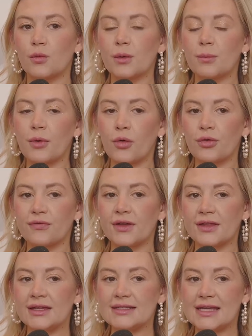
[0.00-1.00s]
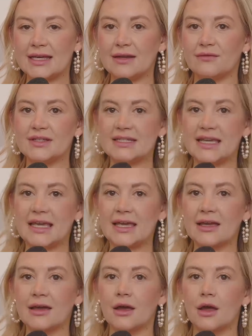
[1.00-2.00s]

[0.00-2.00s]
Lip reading: We're both feeling dating fatigue.